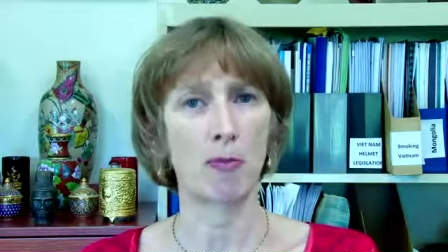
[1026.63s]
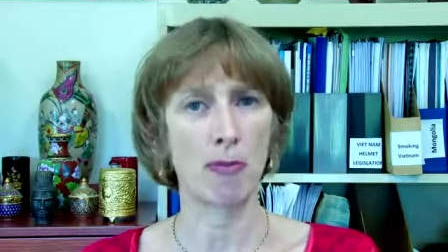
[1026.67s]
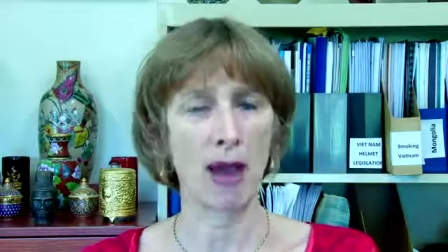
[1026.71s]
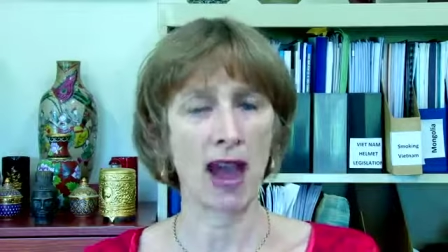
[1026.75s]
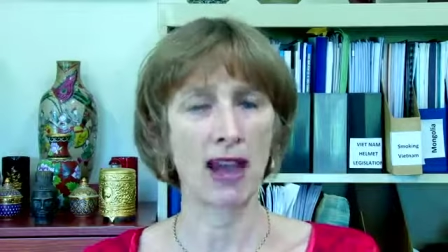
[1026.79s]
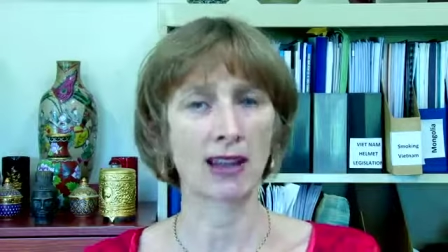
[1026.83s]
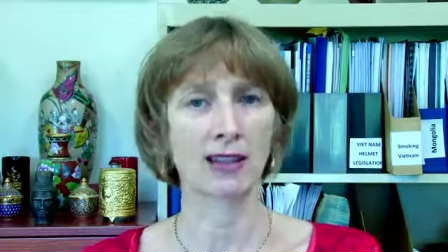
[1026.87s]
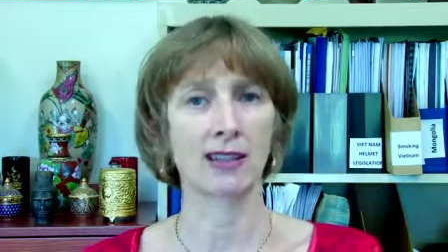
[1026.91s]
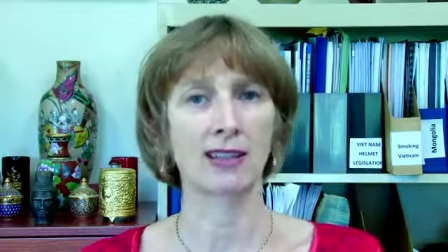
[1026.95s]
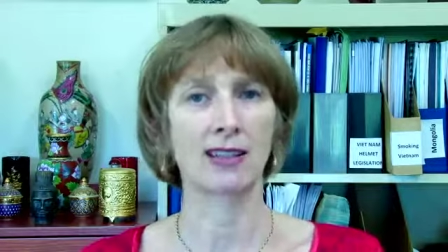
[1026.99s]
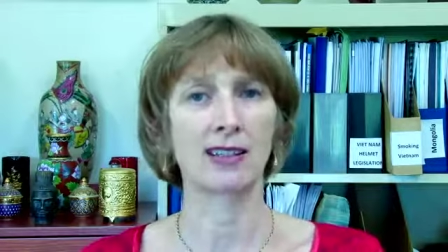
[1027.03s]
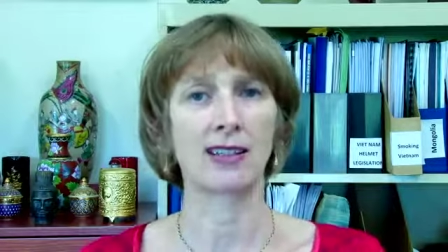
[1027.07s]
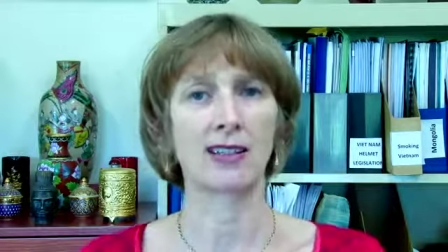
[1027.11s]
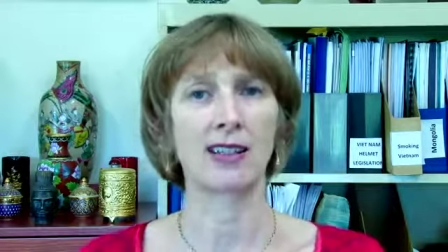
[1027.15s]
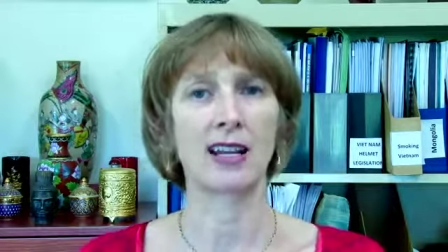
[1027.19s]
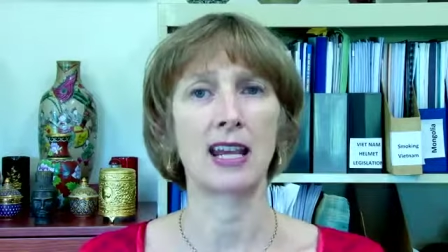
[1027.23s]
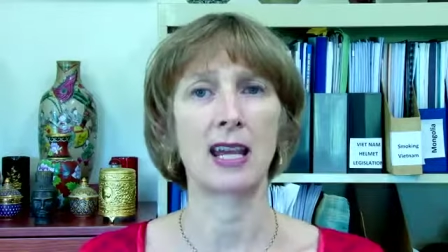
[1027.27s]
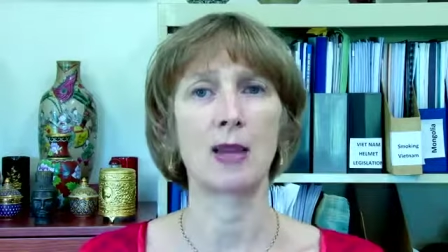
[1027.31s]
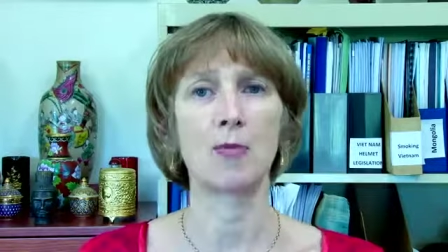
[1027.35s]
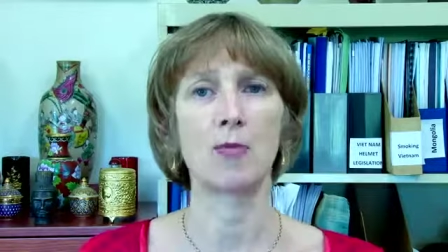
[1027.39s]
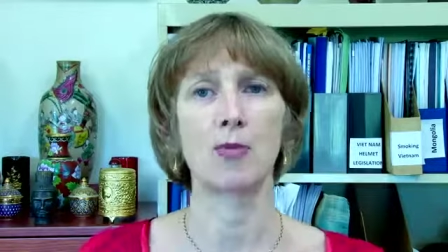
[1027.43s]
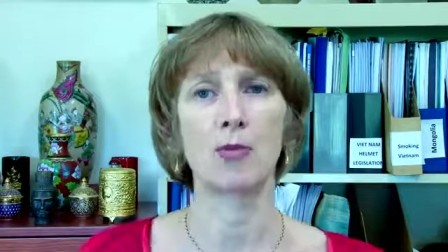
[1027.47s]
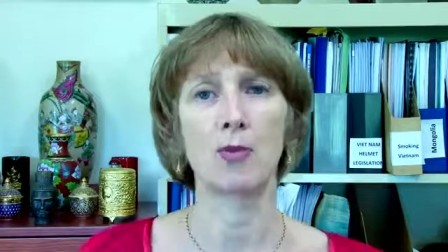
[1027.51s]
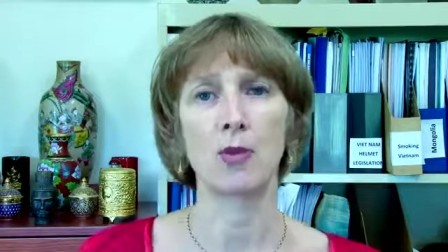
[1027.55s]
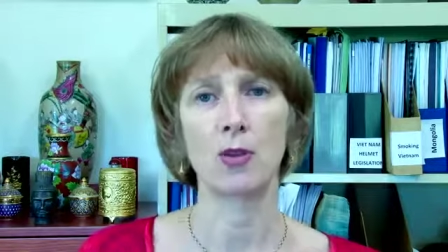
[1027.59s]
back to
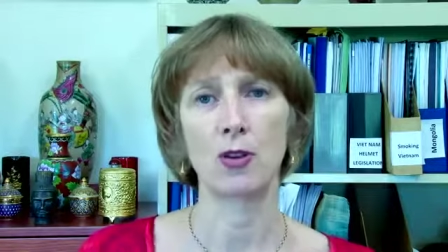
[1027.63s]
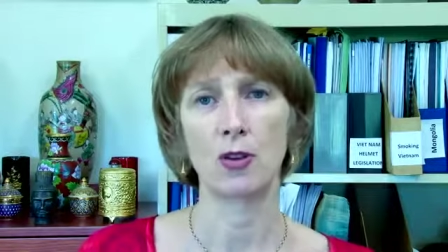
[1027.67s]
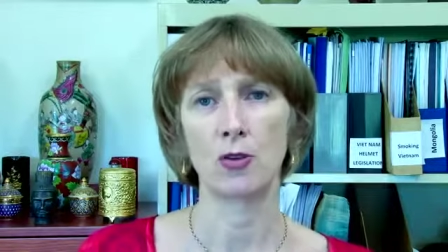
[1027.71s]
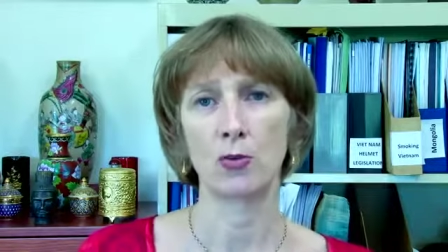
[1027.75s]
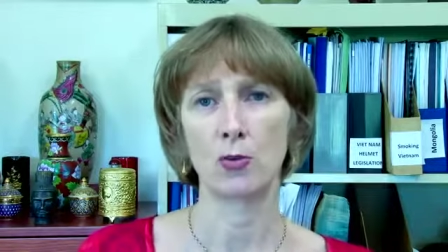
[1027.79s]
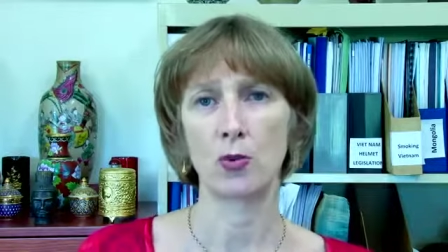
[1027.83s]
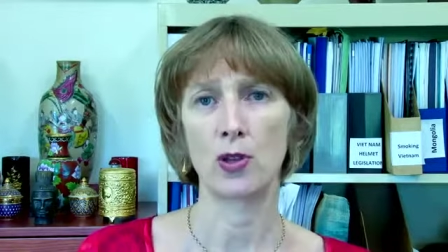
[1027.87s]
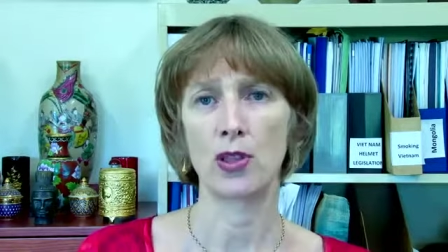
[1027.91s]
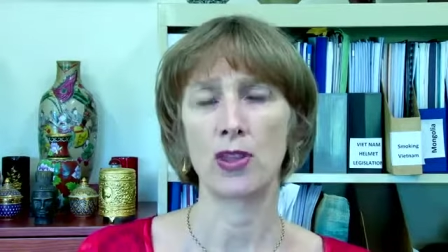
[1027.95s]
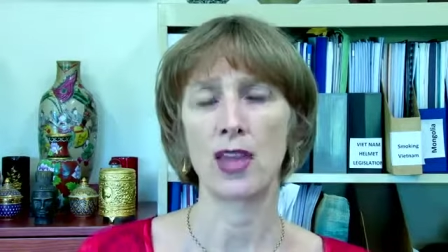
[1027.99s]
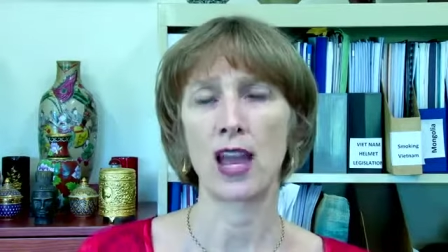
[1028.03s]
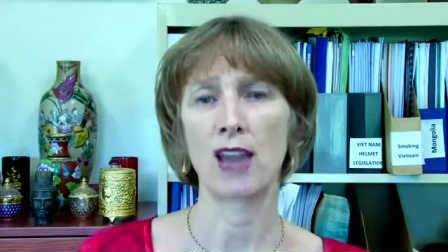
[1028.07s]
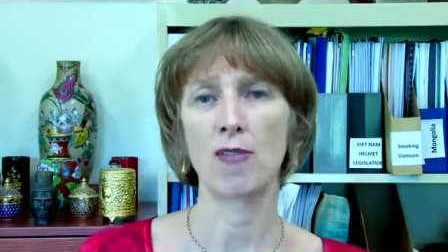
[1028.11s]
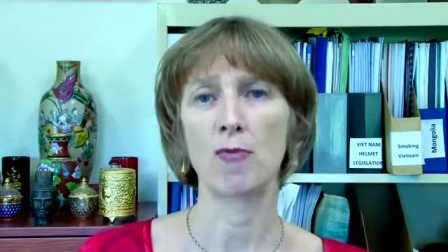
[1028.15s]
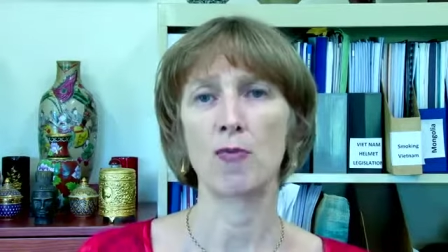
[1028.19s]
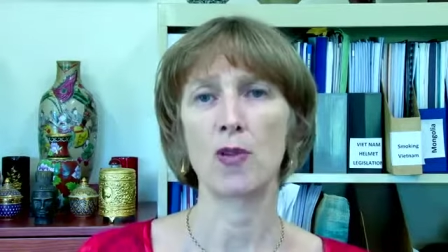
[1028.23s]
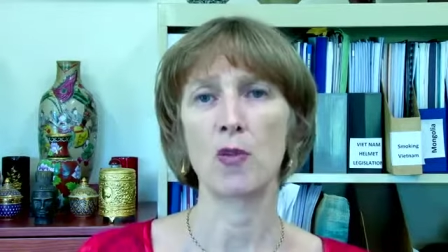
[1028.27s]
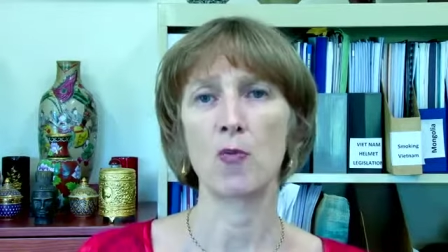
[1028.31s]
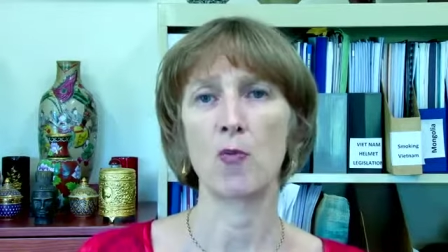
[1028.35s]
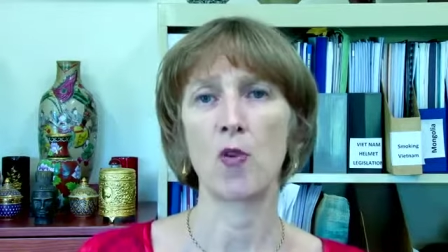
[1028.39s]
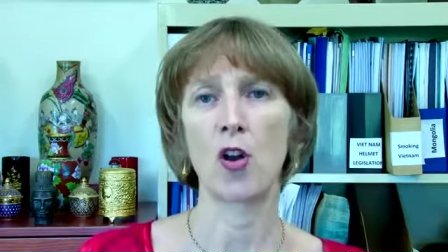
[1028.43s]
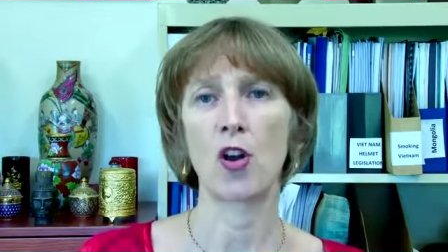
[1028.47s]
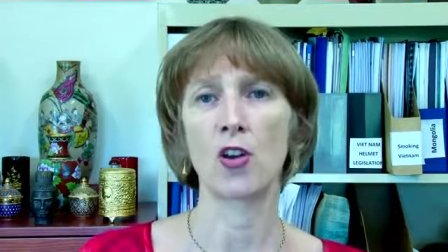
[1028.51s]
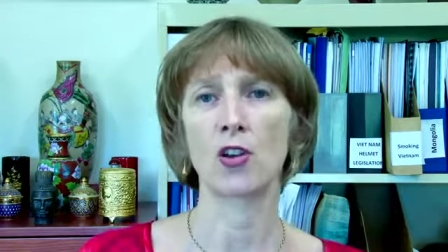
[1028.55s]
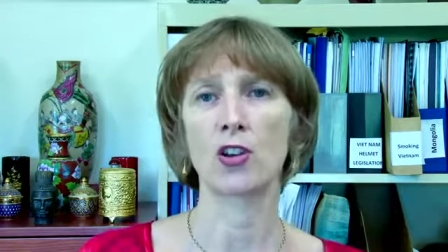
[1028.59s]
sleep when they've
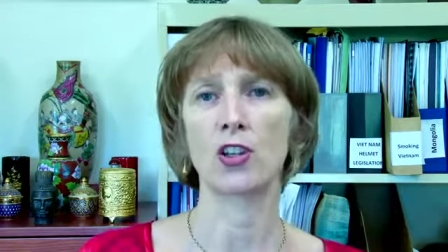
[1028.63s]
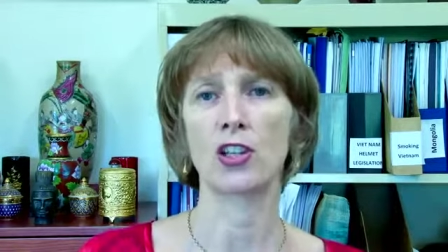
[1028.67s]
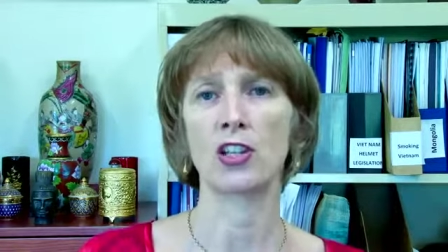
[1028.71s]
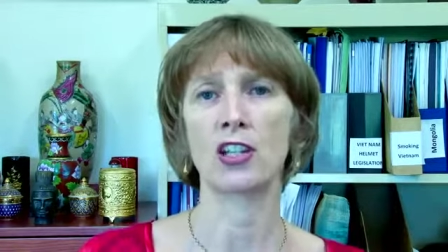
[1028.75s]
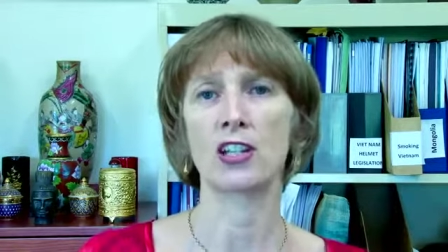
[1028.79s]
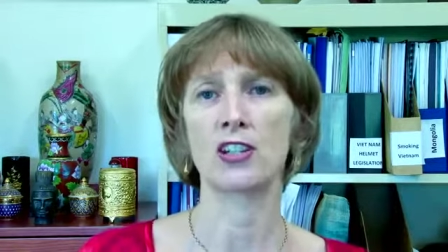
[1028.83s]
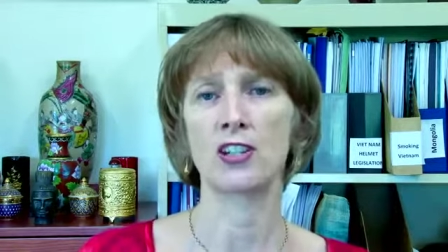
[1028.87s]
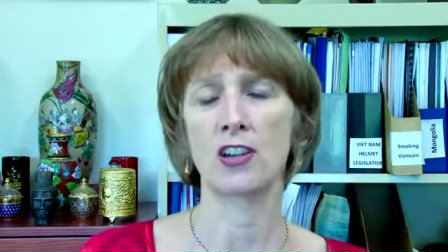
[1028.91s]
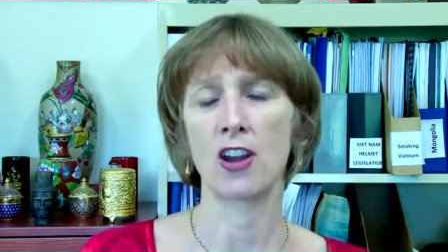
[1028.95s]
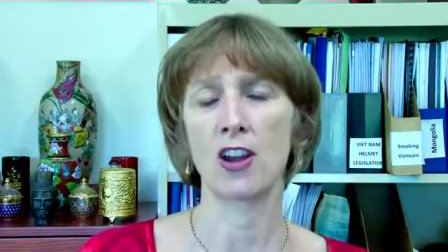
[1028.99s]
been woken at